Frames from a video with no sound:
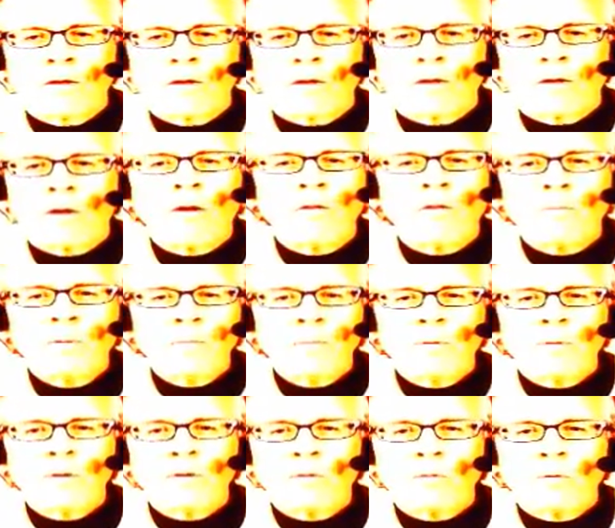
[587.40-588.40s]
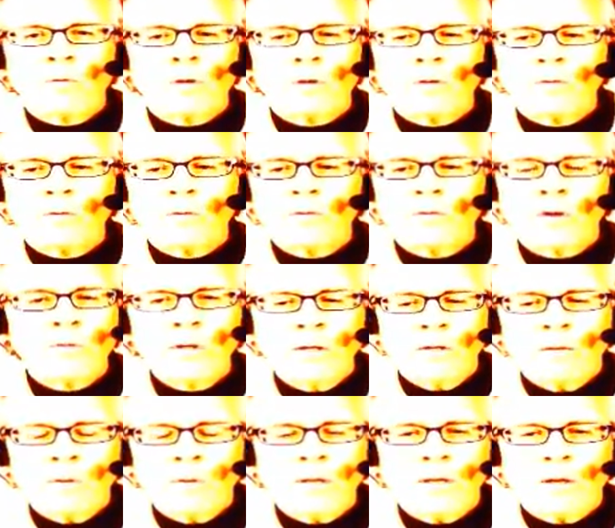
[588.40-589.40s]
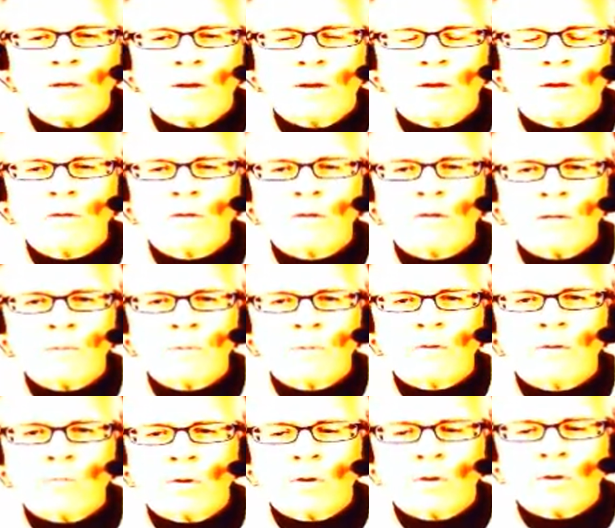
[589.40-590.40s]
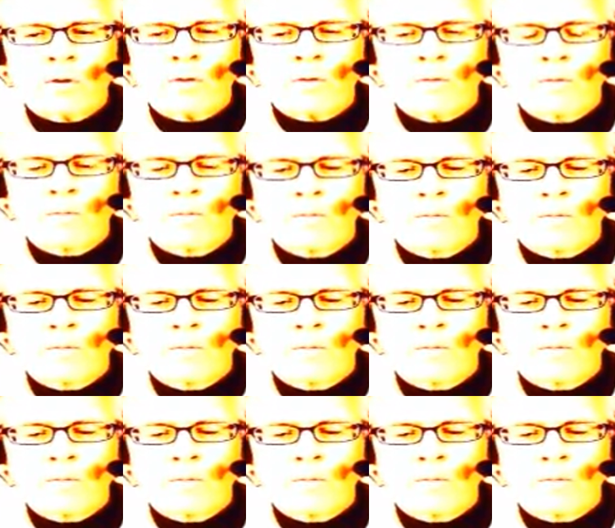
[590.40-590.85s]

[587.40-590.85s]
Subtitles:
All the people in the world don't need to be all the people in the world.